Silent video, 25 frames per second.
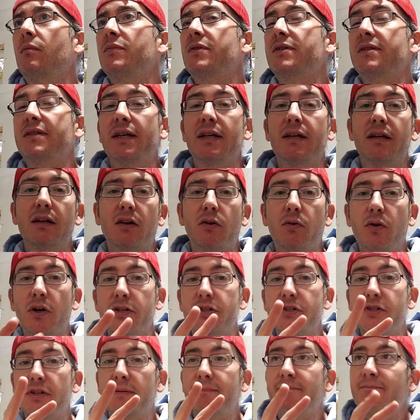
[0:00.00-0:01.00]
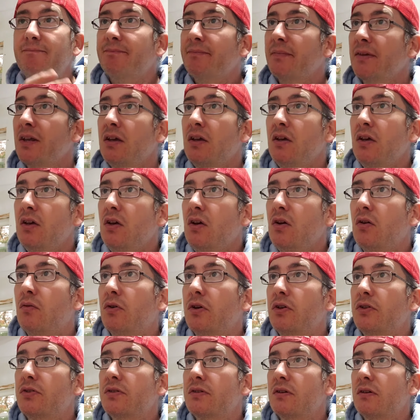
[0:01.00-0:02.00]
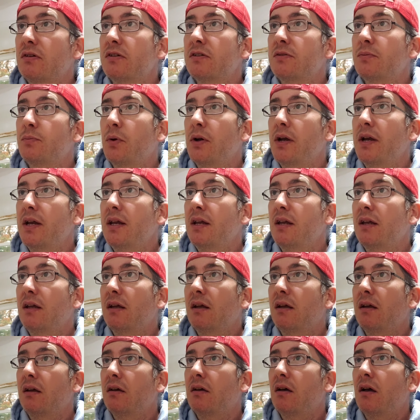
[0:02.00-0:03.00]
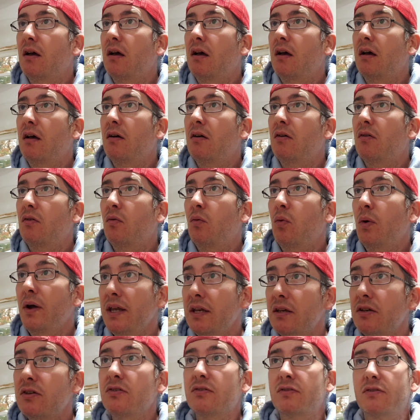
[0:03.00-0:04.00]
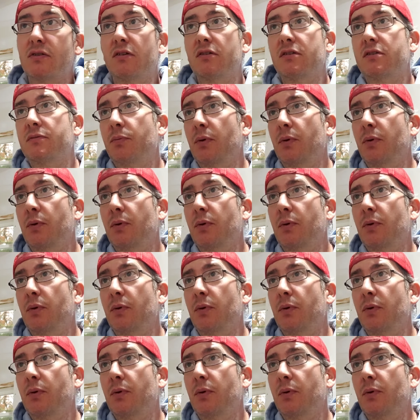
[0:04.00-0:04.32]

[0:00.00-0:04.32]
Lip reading: Second question. When you start spraying, when do you start